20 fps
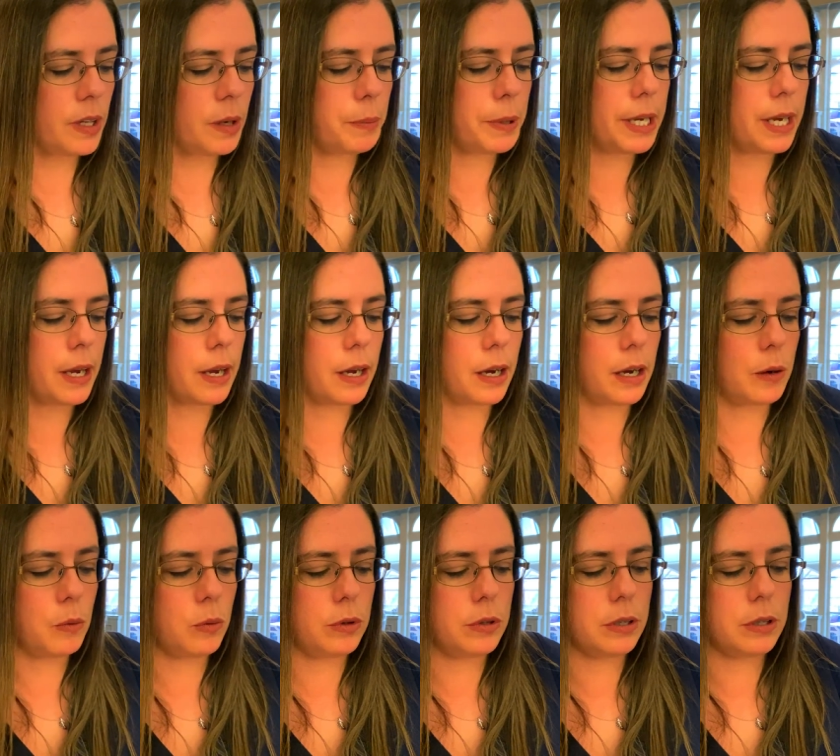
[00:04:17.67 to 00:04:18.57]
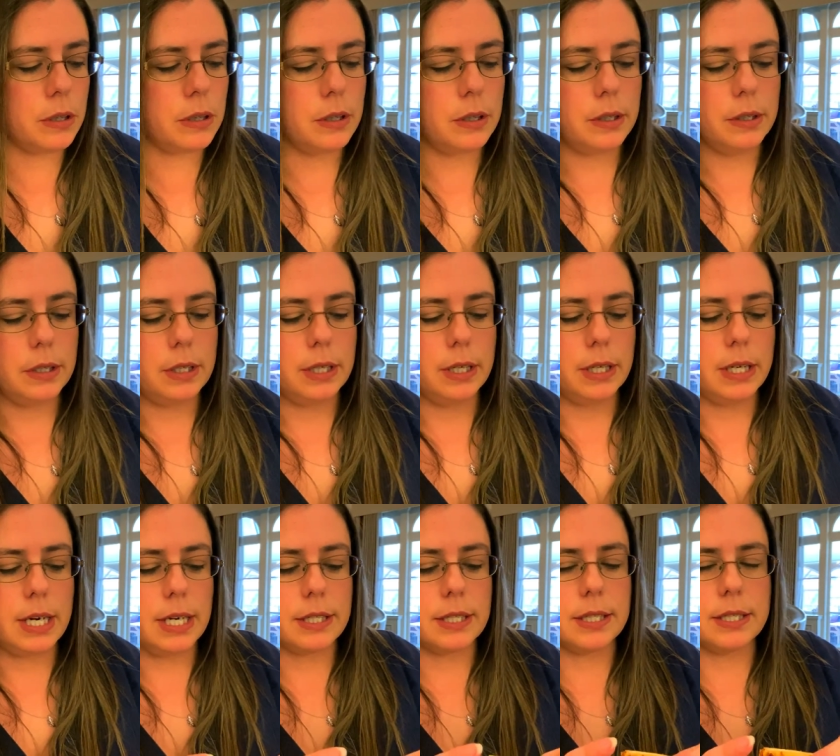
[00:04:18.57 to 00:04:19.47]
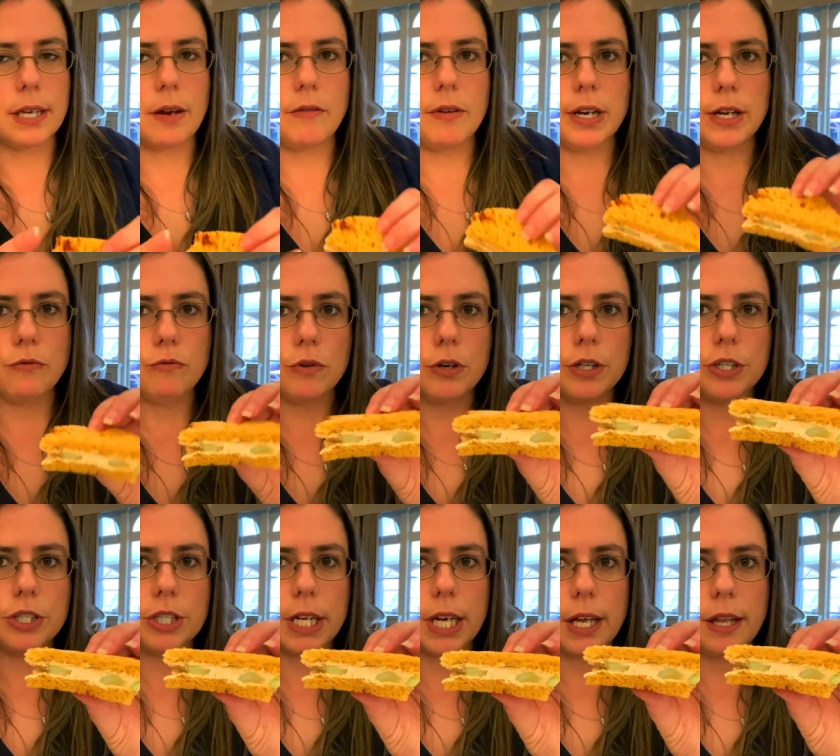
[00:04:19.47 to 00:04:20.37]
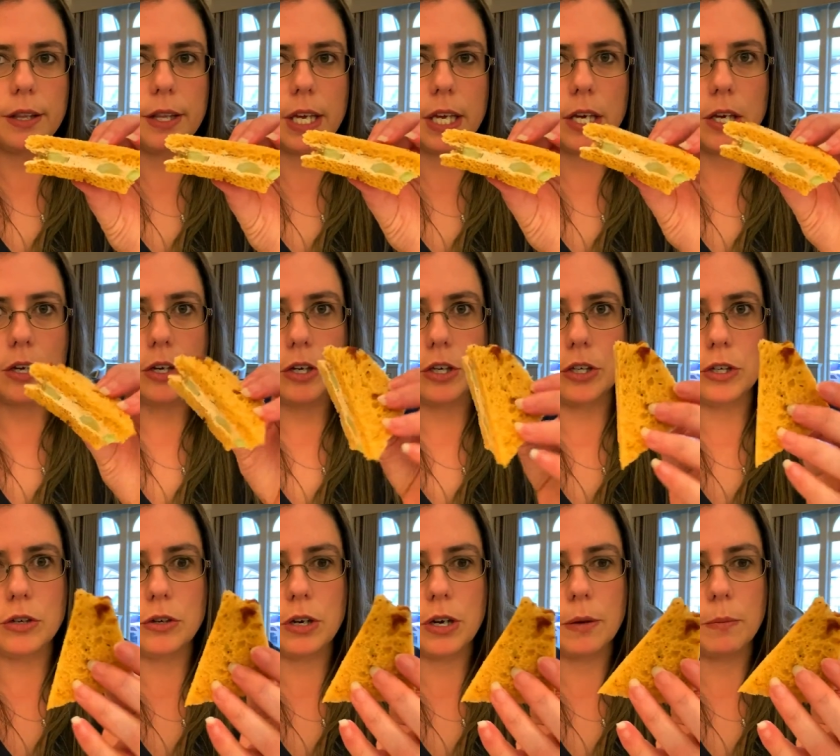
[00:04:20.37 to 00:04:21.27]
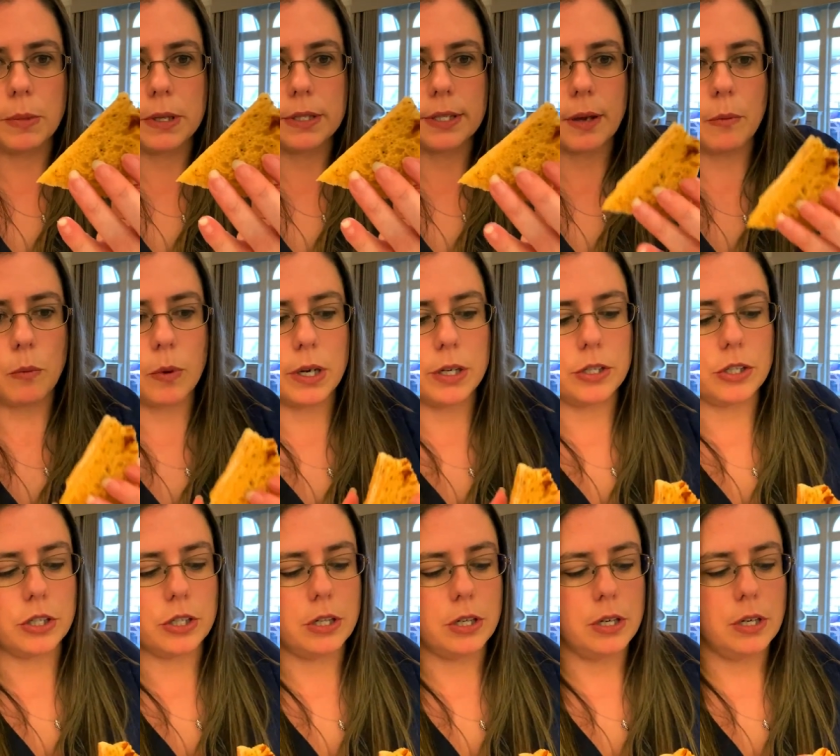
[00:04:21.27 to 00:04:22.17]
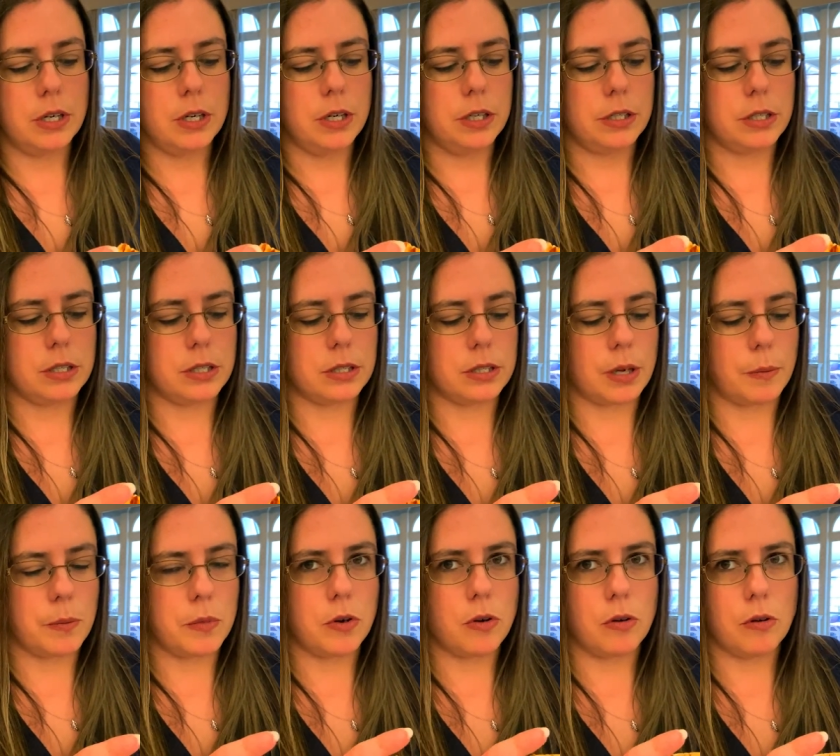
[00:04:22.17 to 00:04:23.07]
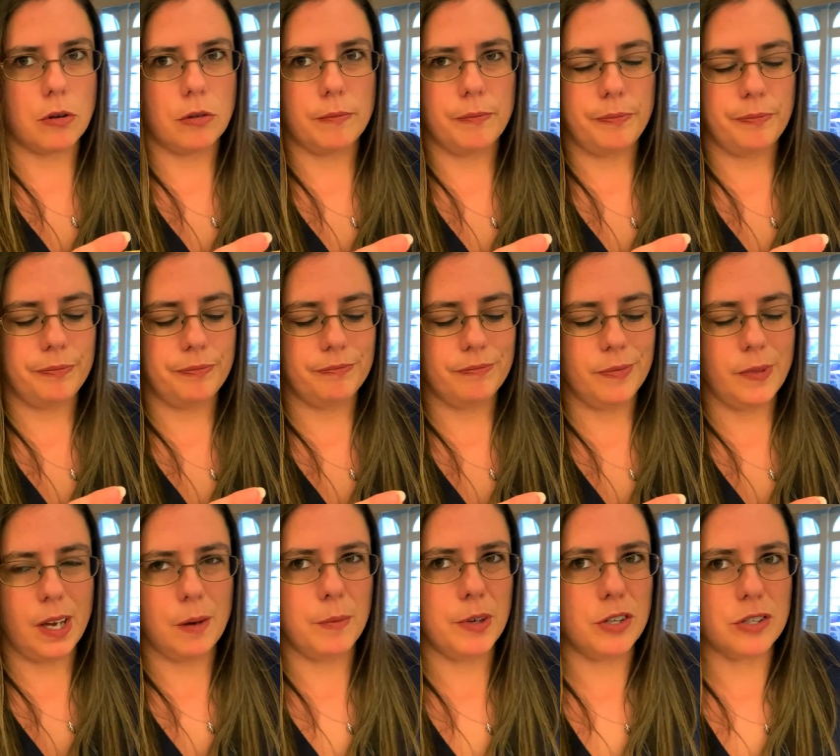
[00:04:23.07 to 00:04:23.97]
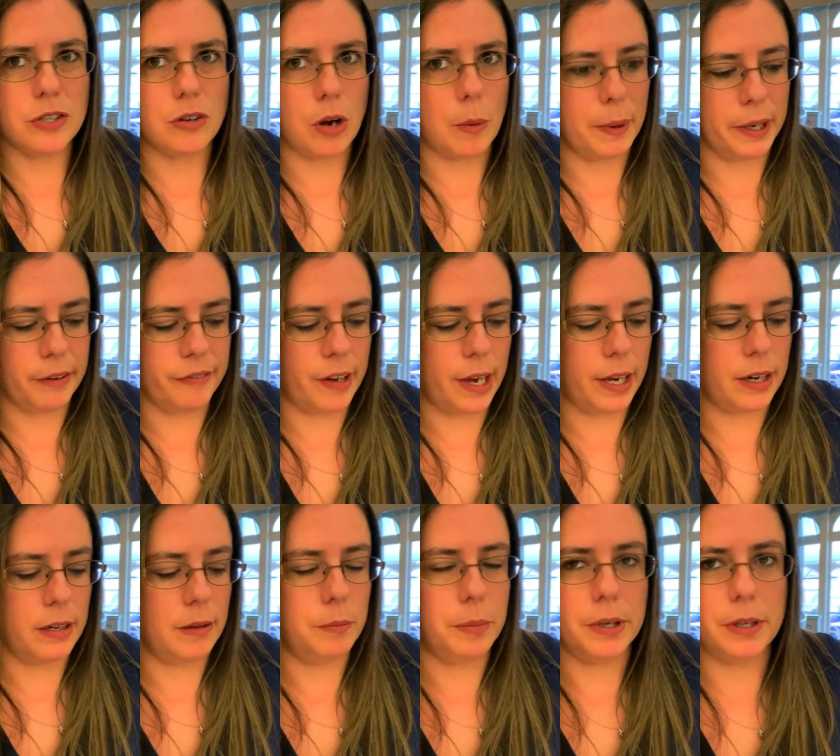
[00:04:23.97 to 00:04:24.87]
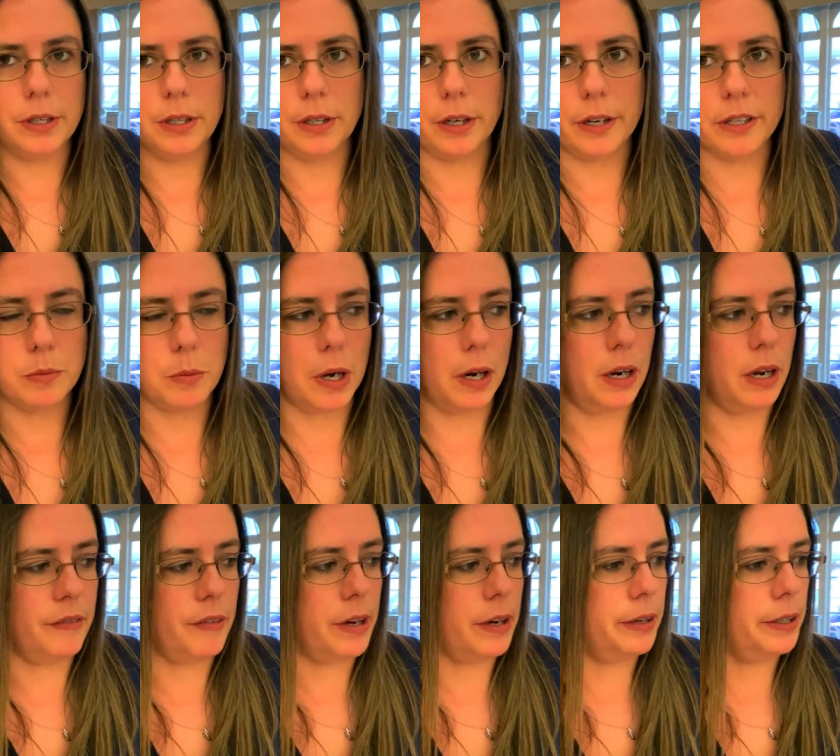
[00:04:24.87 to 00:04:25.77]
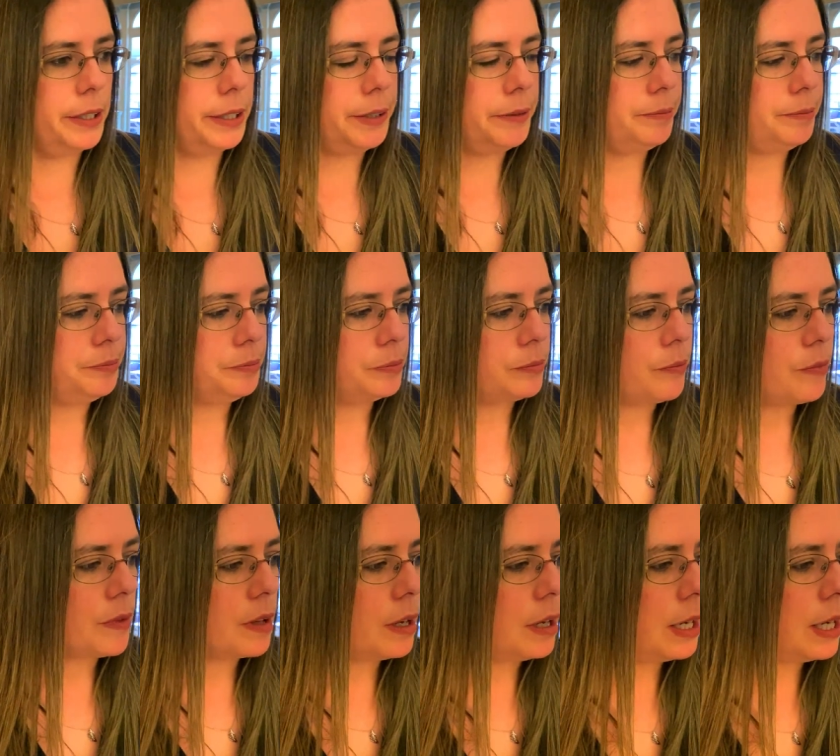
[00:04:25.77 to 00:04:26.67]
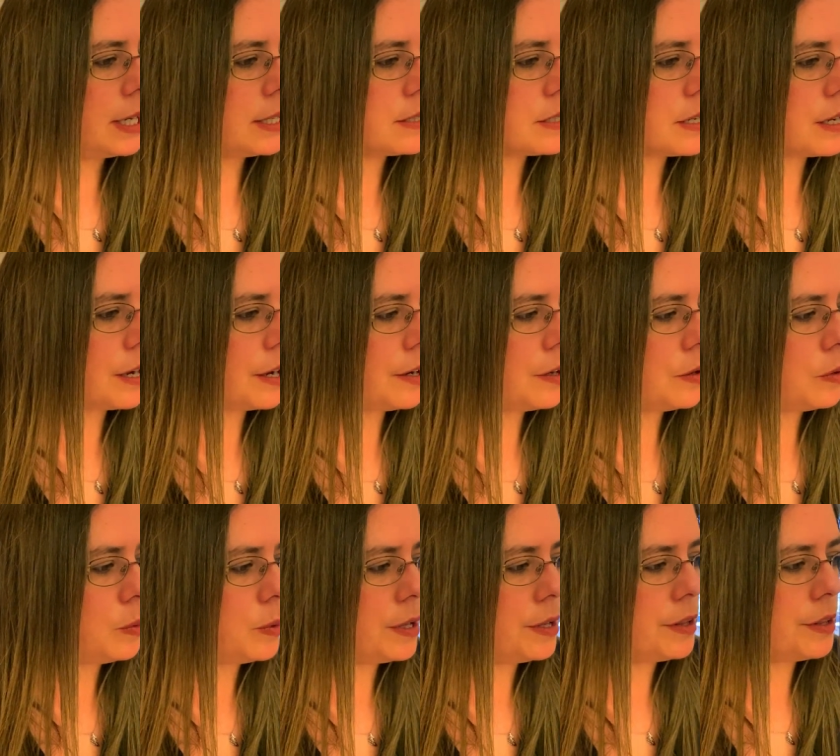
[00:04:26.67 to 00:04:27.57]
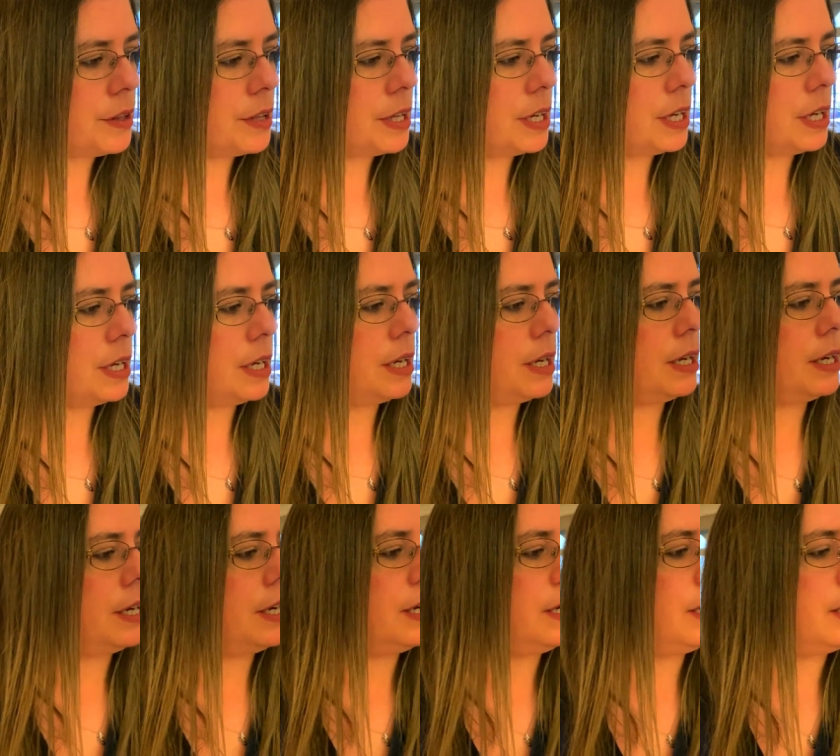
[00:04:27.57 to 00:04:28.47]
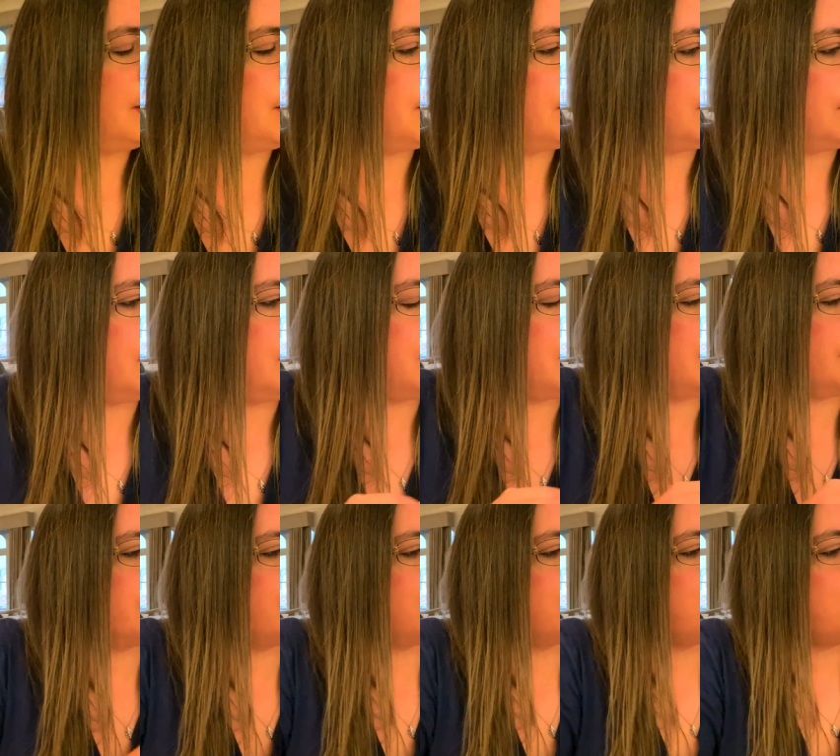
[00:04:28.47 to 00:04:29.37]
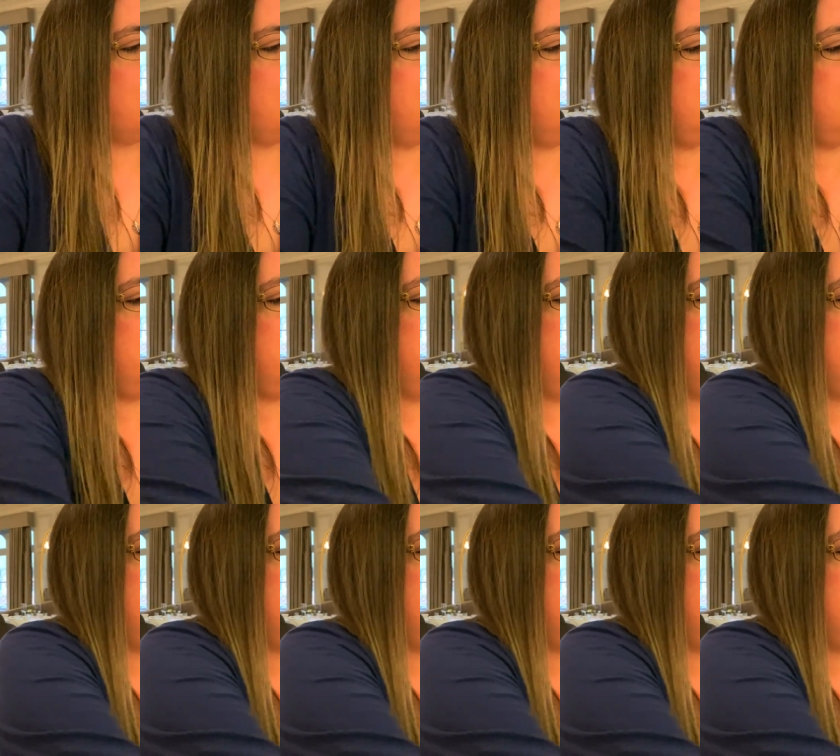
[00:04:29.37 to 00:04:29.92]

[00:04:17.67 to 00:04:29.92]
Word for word: But yeah, I wouldn't necessarily rush to get the cucumber sandwich just because I'm not not a big fan, but you guys might love it. Let's go with the next one.